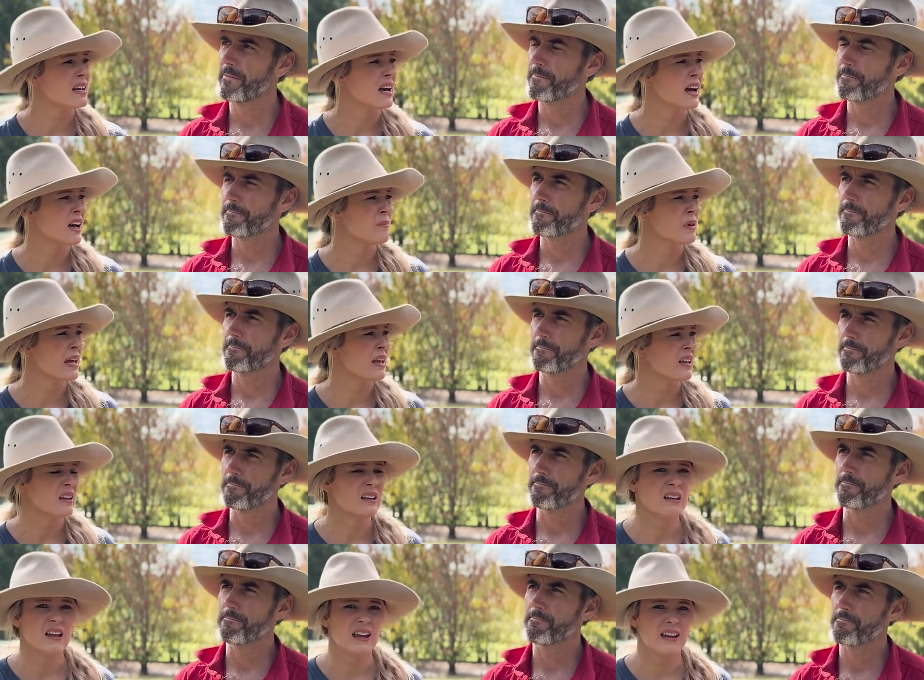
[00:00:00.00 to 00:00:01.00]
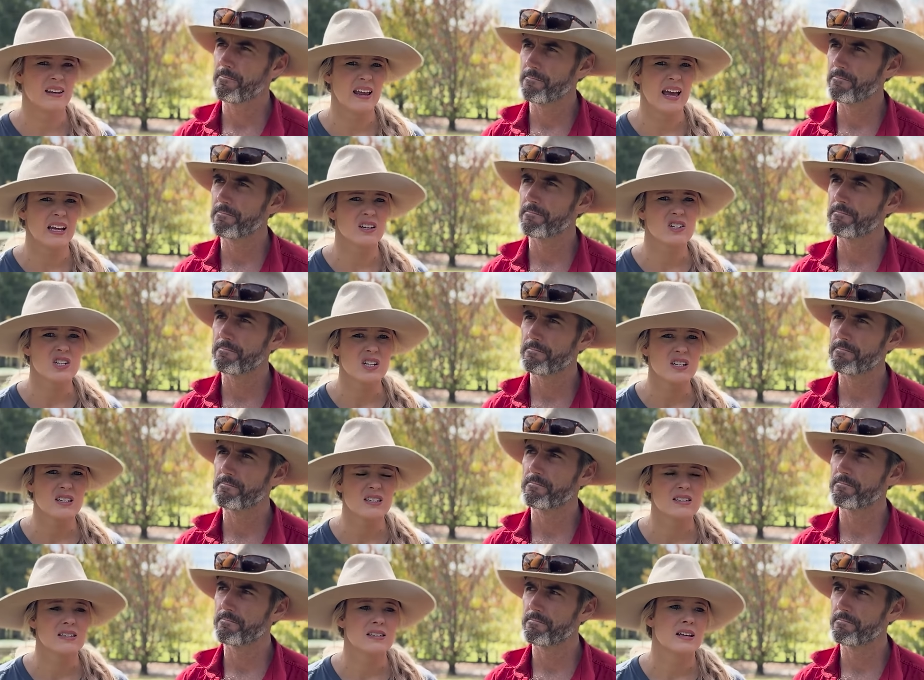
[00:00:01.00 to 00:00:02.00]
Speaker 1: um, mm. and and
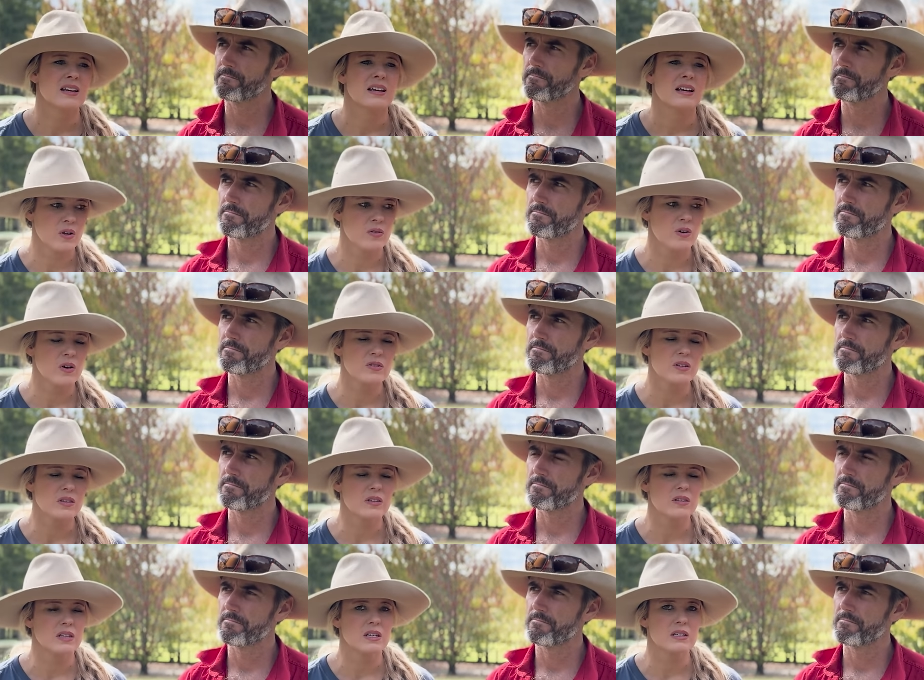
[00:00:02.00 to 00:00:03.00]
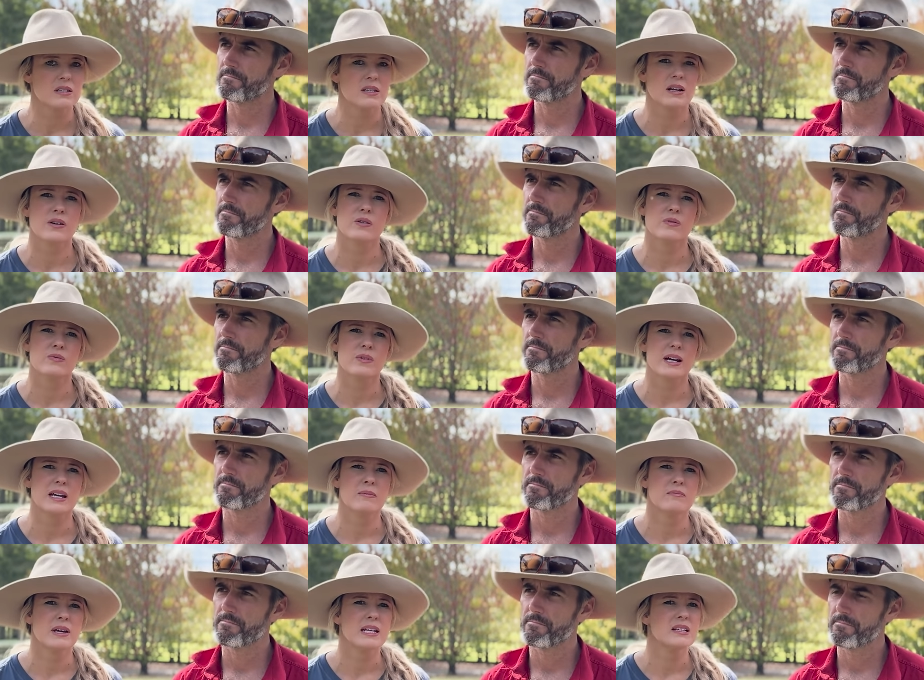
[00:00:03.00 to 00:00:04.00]
anxious. So those are the things that are
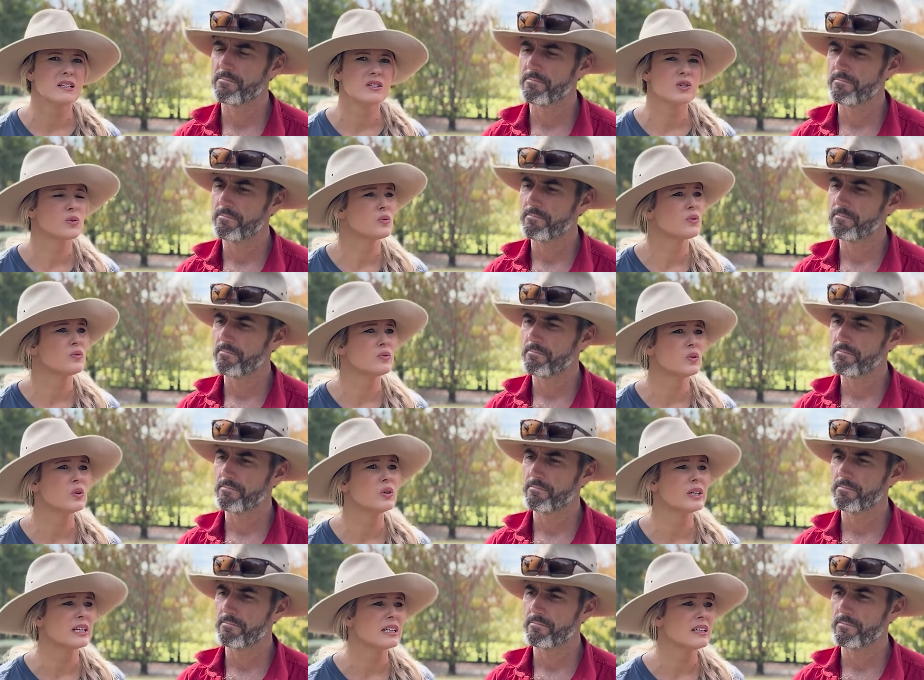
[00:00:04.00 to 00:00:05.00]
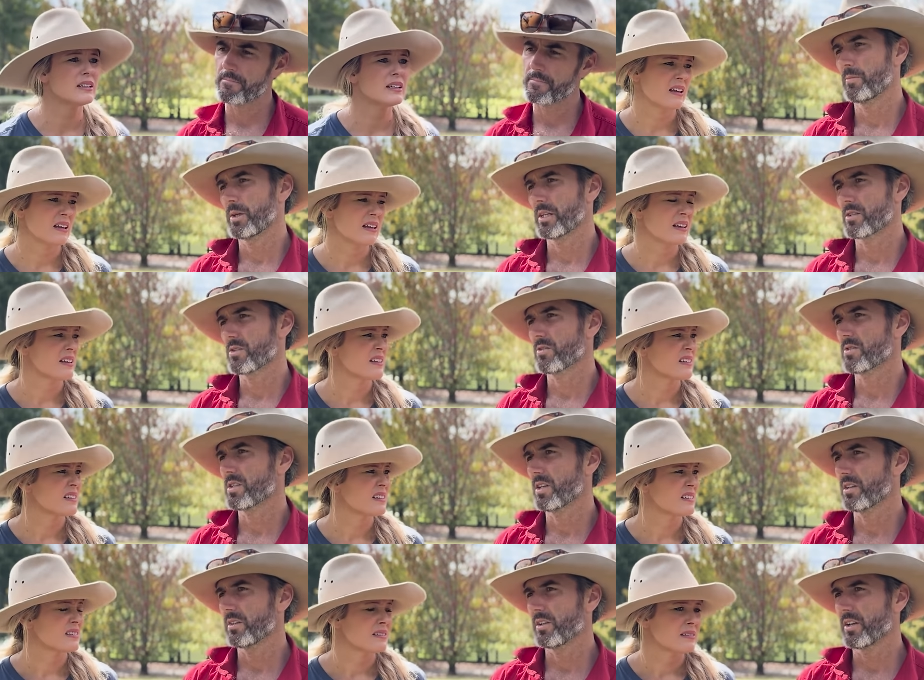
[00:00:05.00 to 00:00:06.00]
recommended to avoid.
Speaker 2: But it's
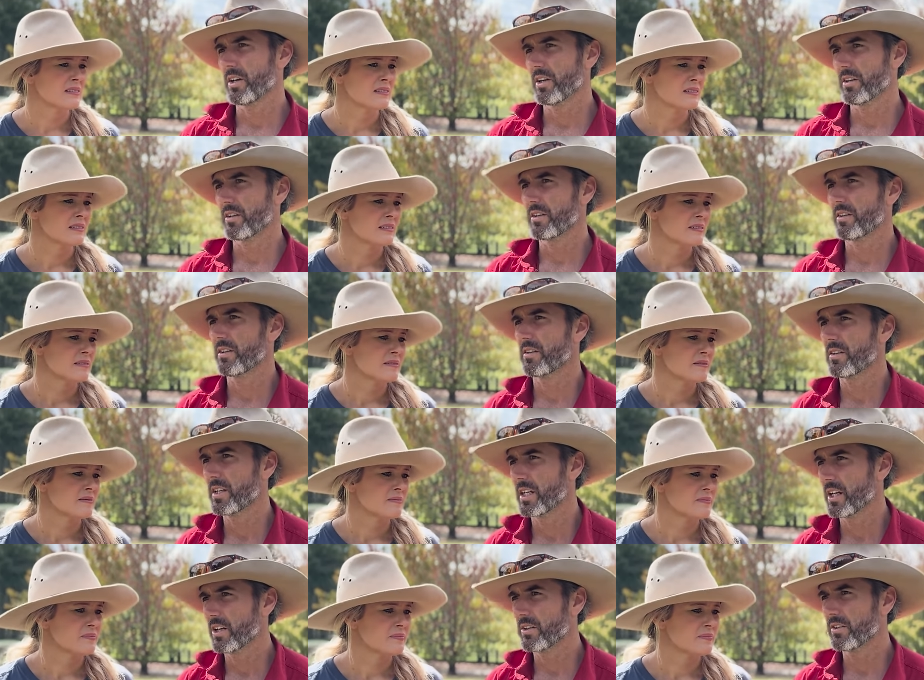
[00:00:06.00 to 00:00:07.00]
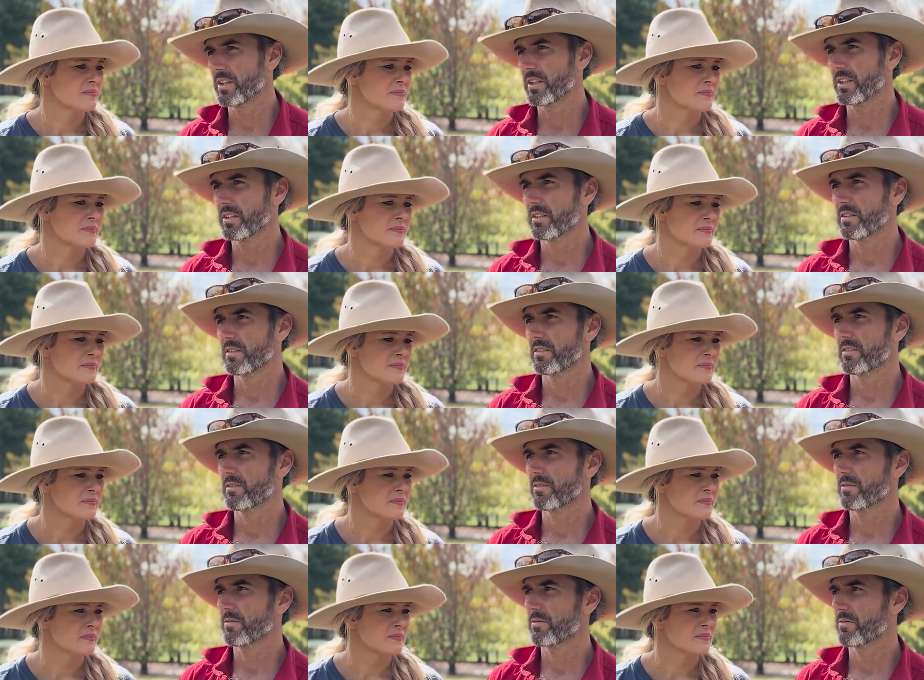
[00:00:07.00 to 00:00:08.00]
also not the only
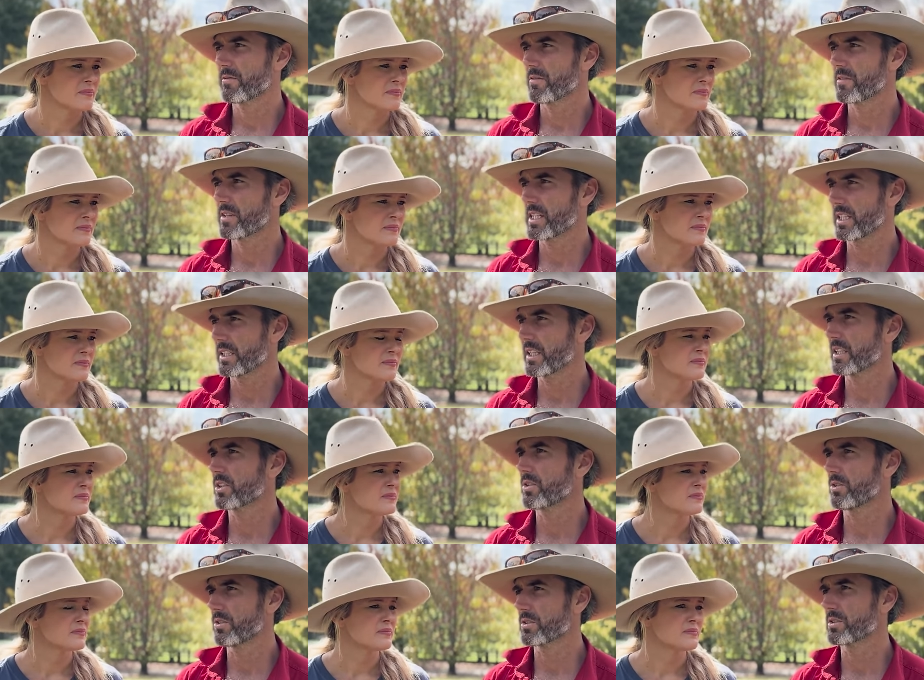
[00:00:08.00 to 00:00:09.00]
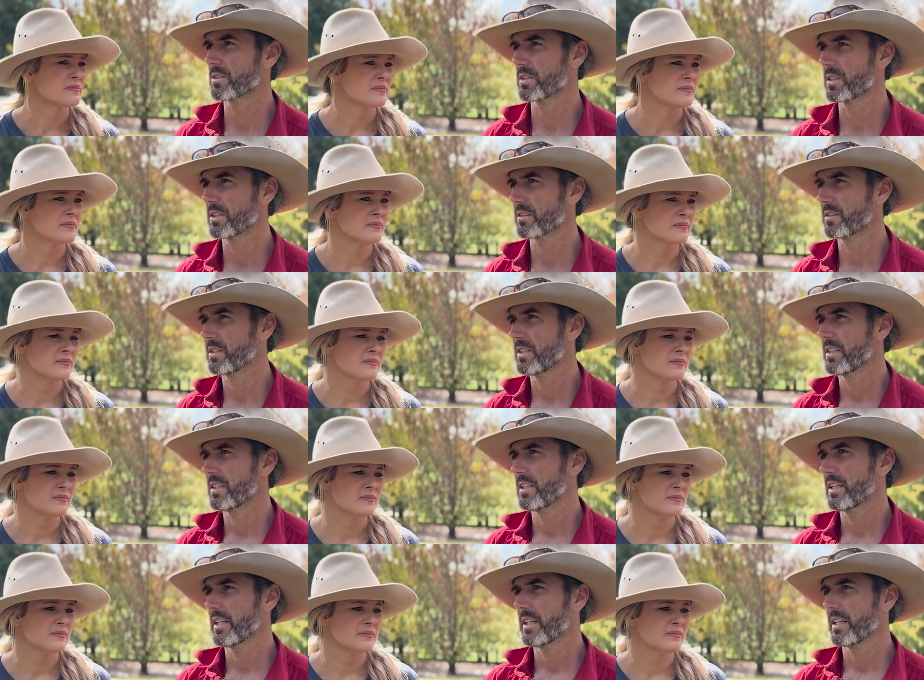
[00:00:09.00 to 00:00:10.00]
thing that causes it,
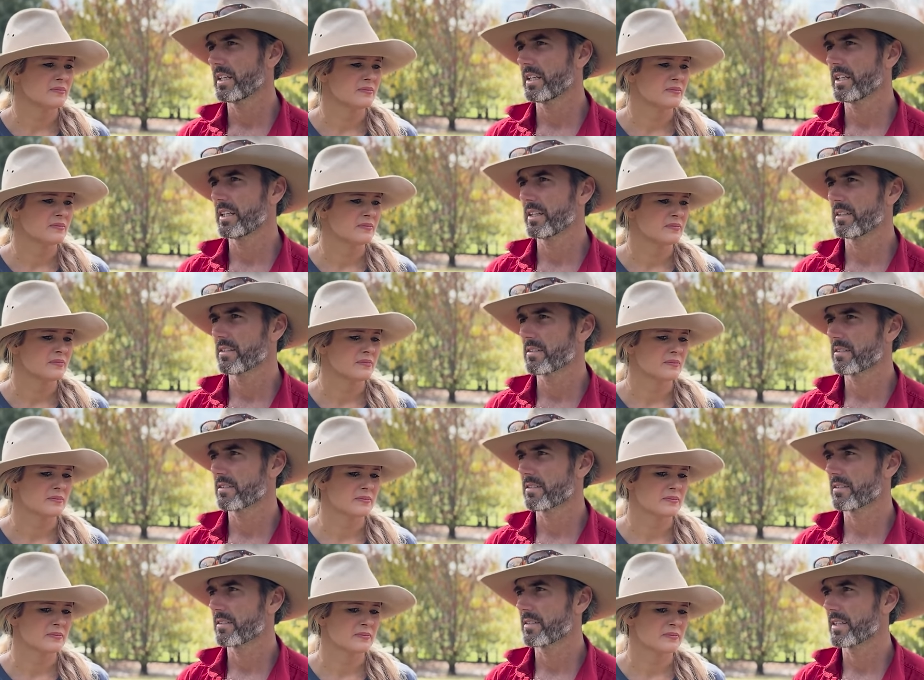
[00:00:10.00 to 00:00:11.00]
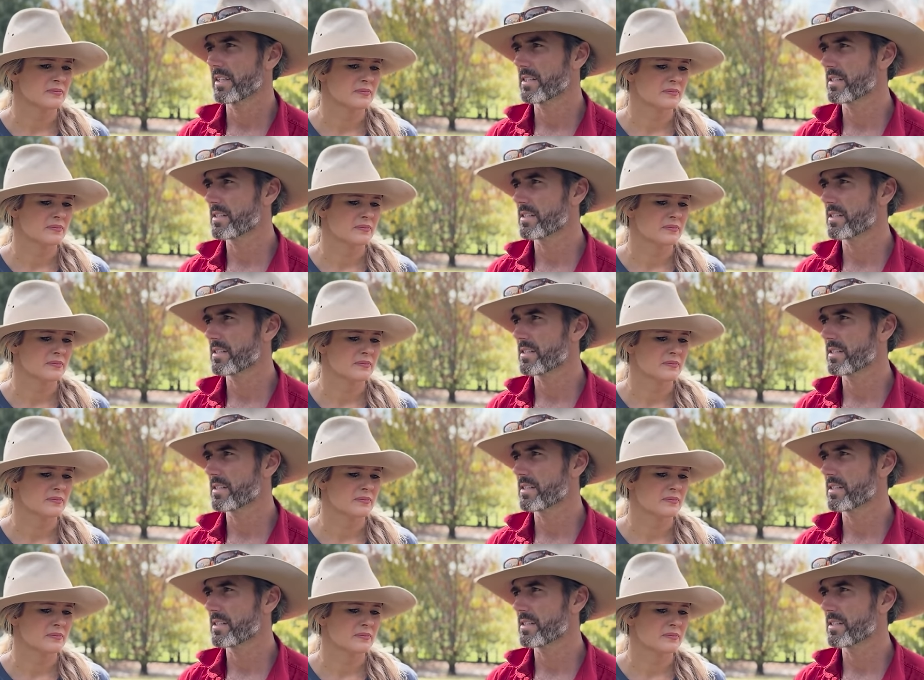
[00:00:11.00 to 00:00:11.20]
mm. and it